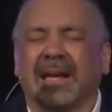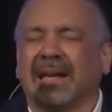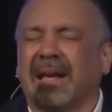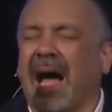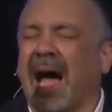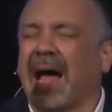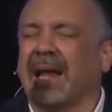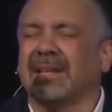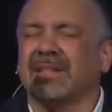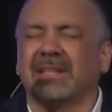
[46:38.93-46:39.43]

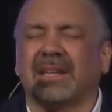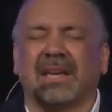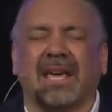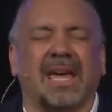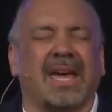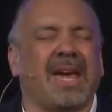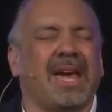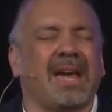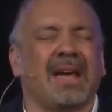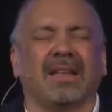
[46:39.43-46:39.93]
God is
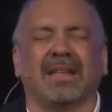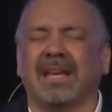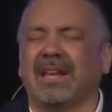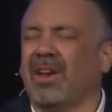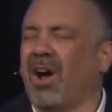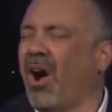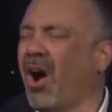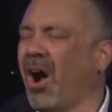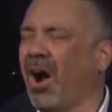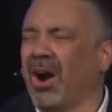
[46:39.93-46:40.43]

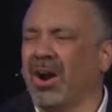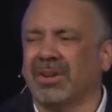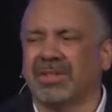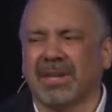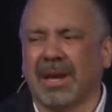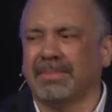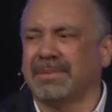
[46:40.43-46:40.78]
healing hearts.